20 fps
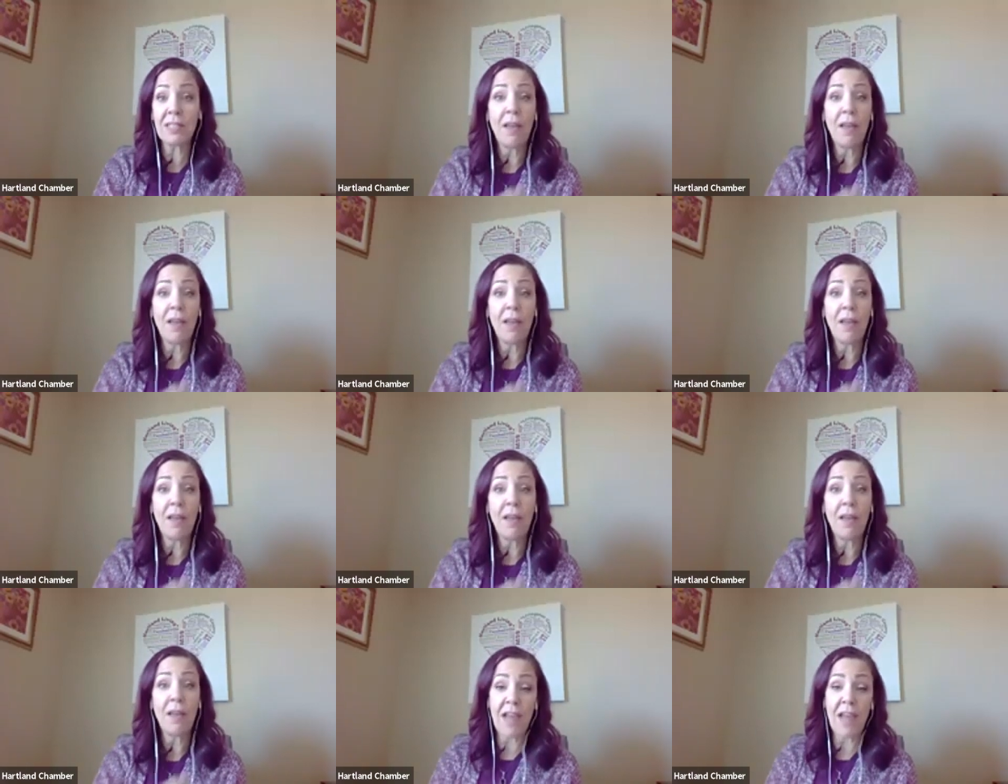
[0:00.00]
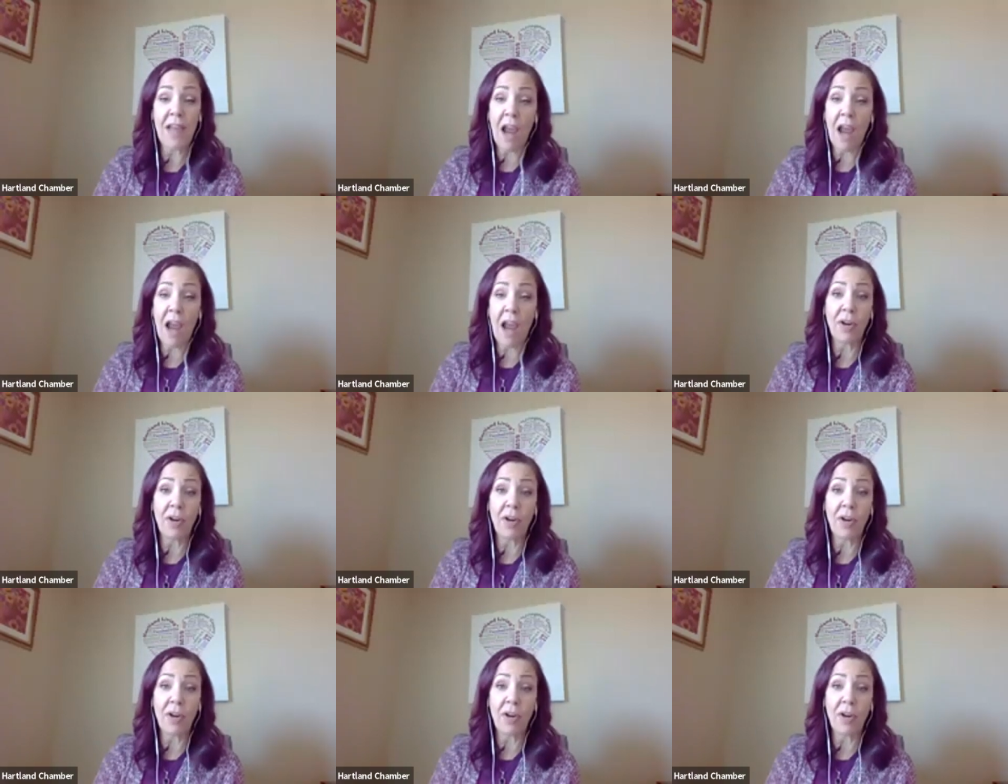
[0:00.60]
is not free
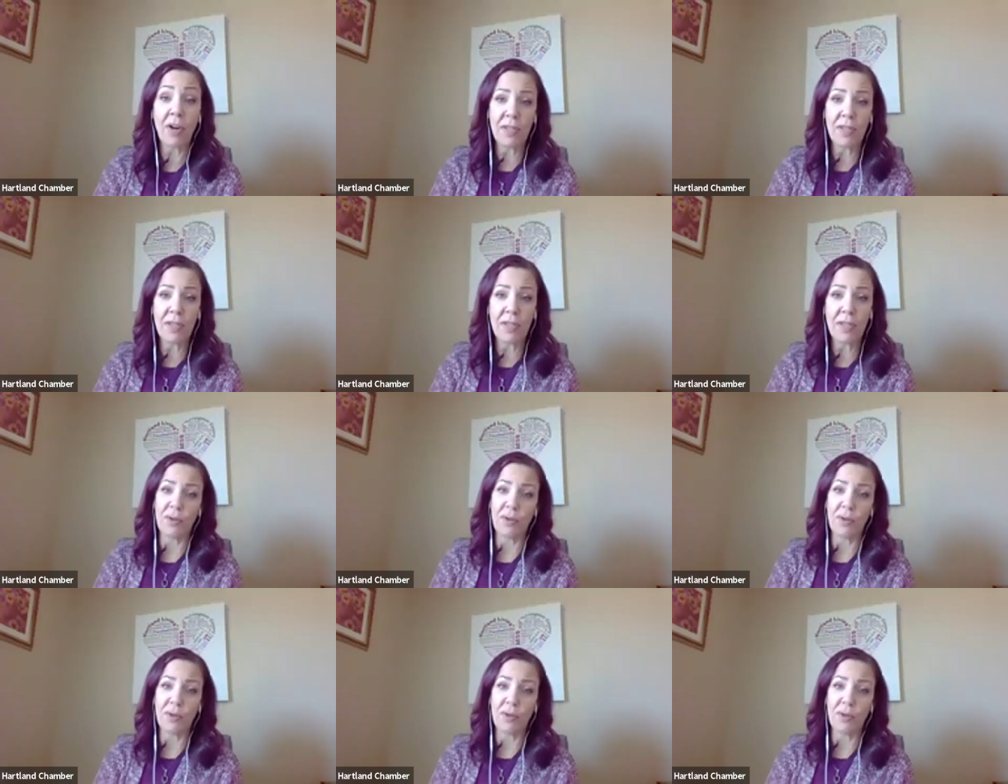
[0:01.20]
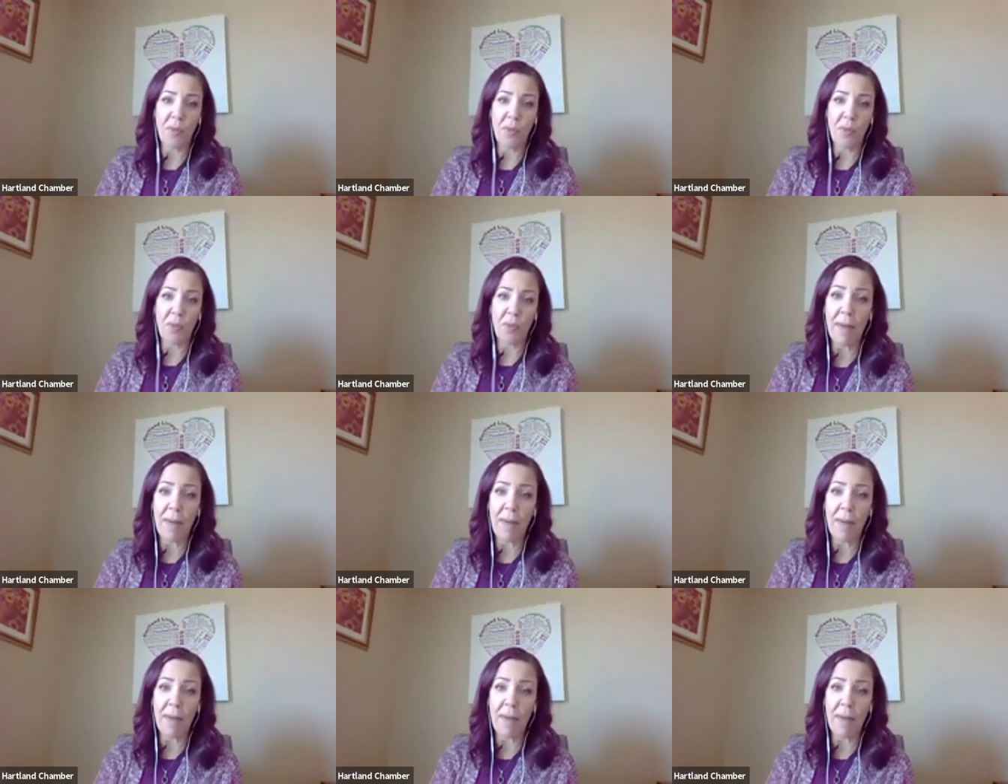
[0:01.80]
with Zoom
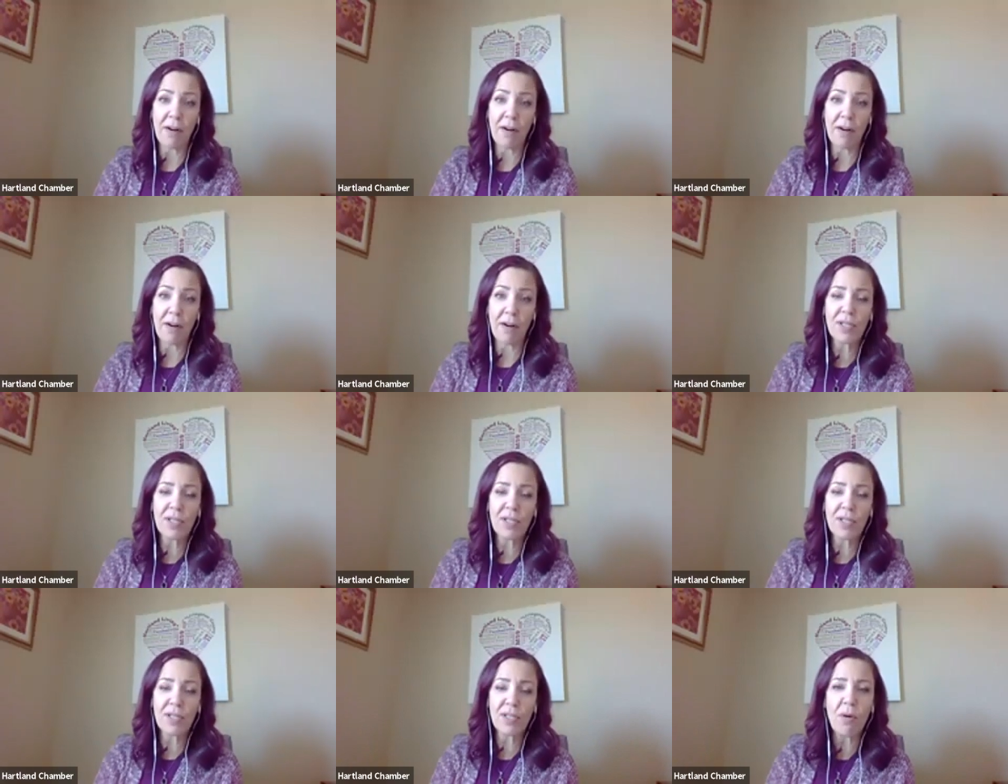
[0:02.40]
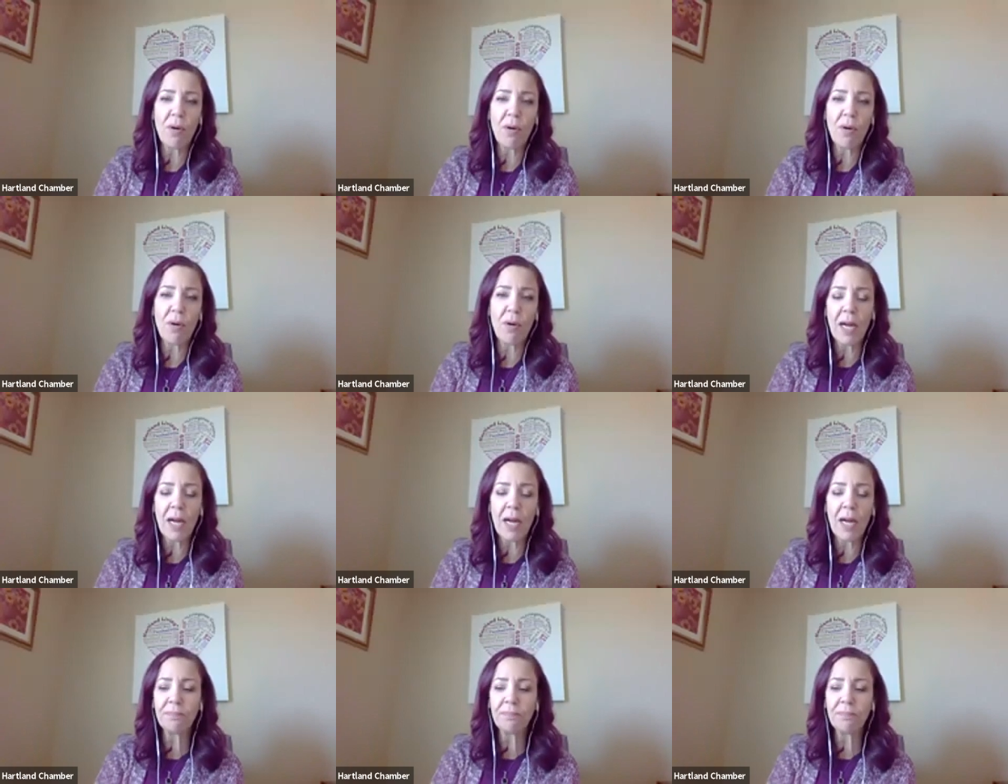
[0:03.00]
webinar.
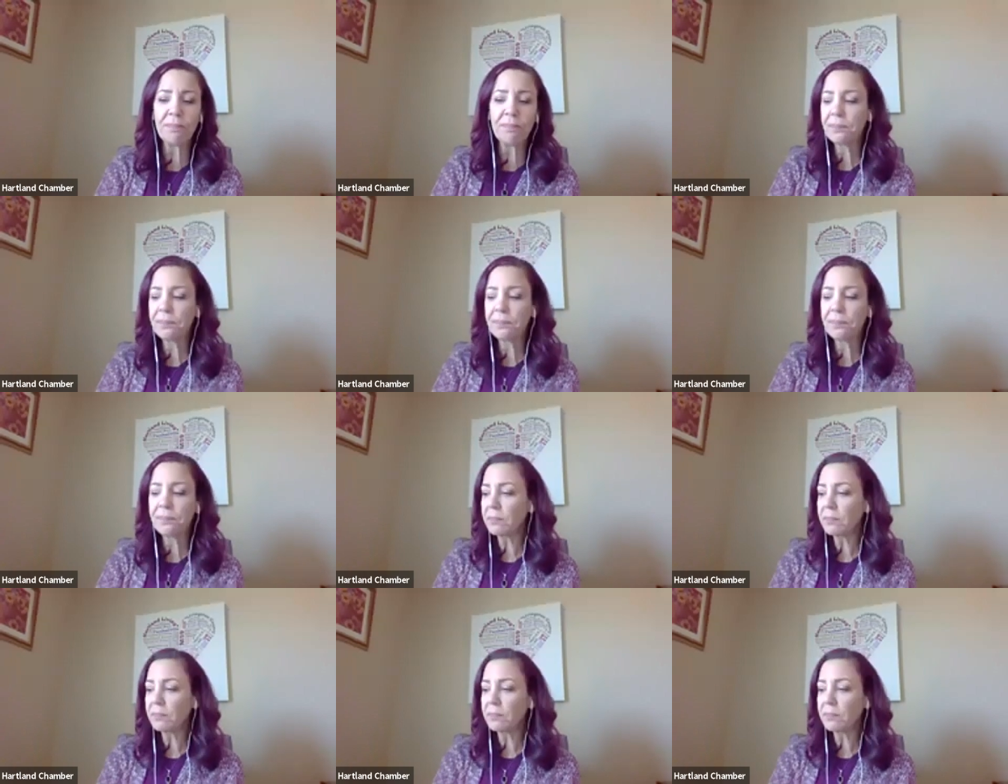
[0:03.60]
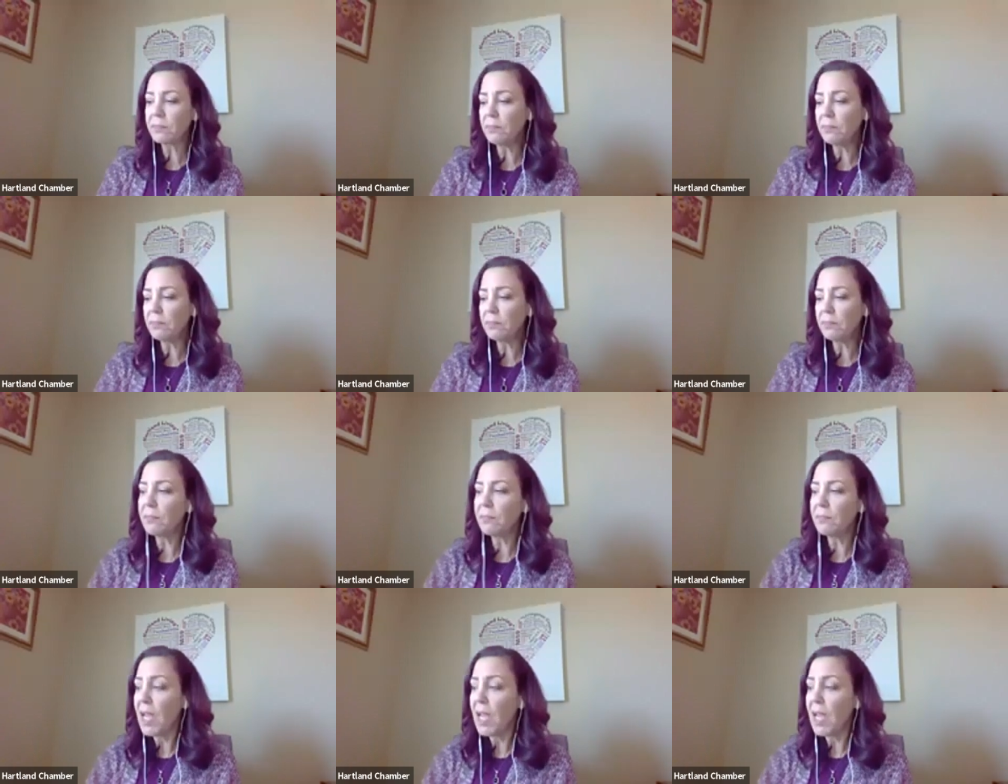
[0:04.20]
So
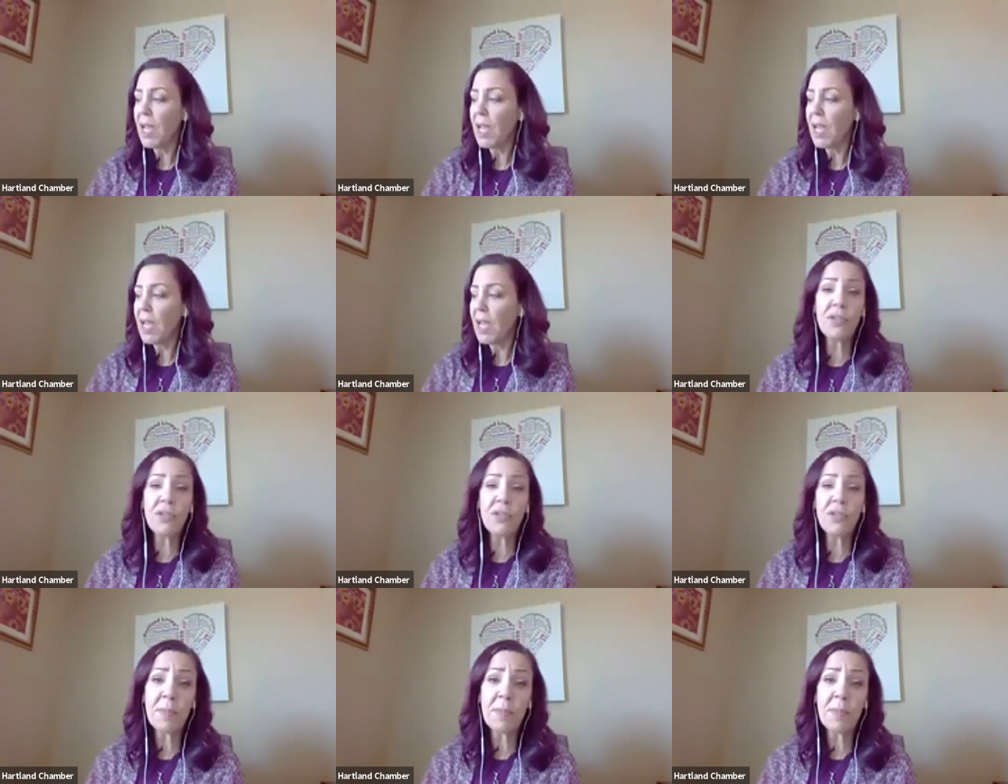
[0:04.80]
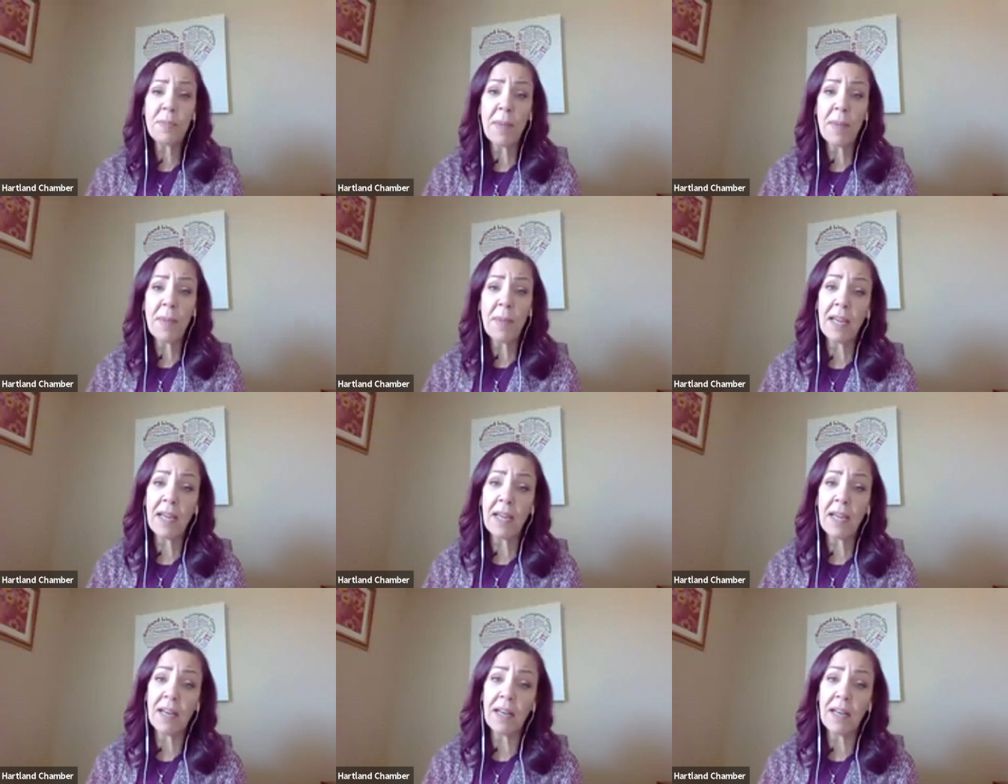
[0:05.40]
Zoom's making a
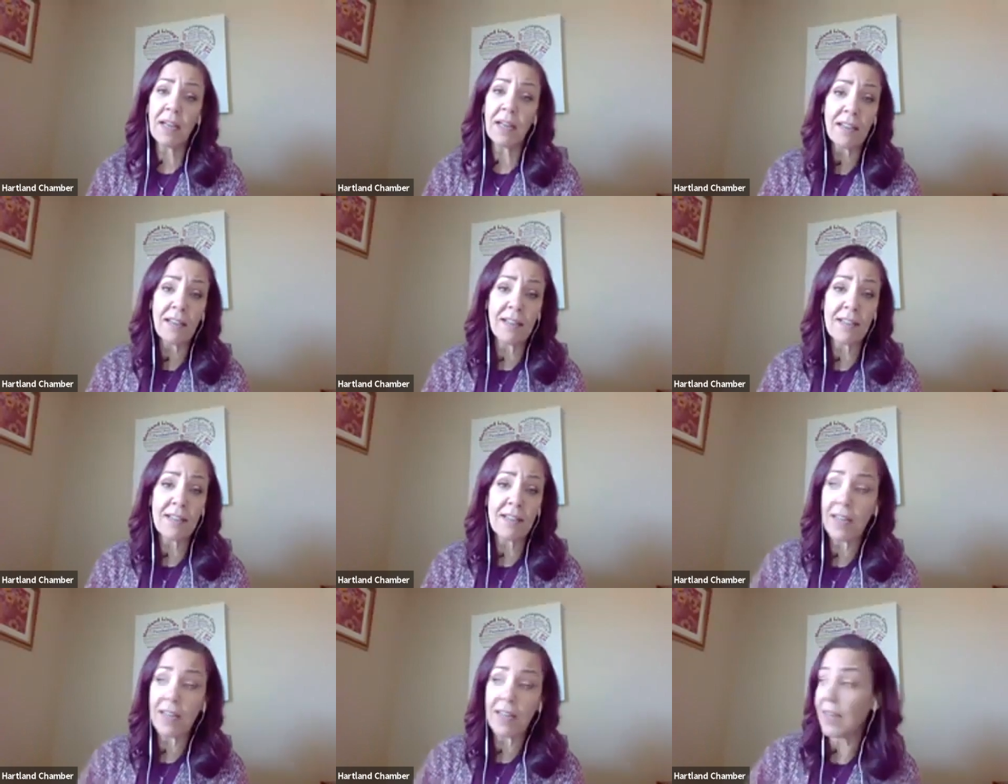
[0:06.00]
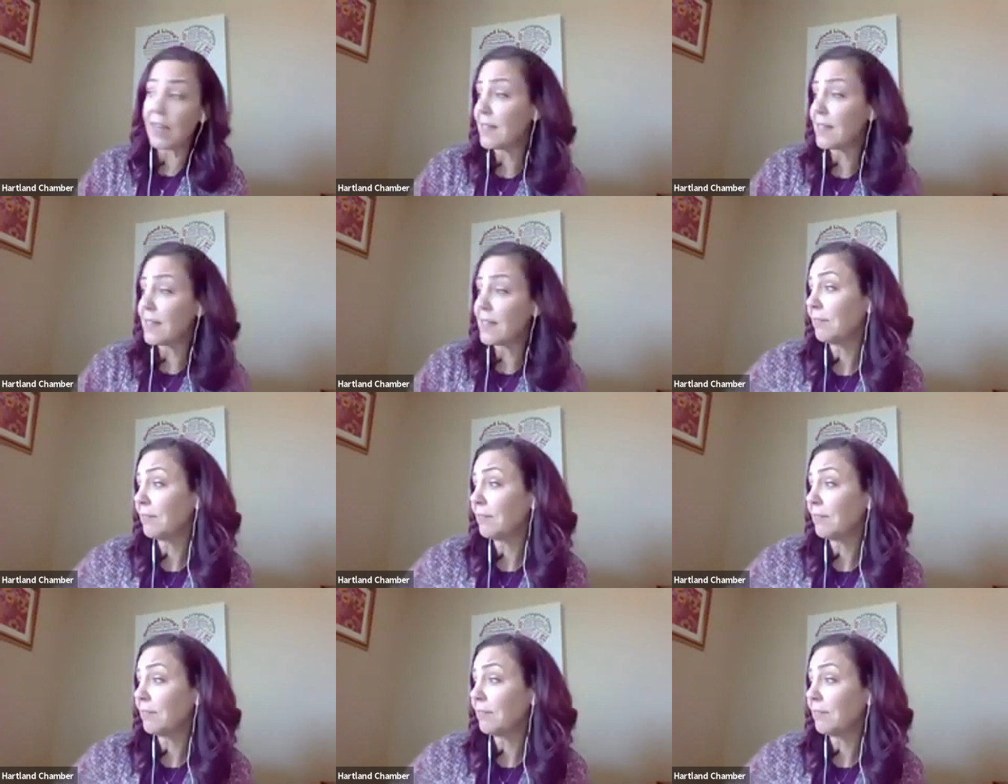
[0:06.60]
killing is all I gotta say.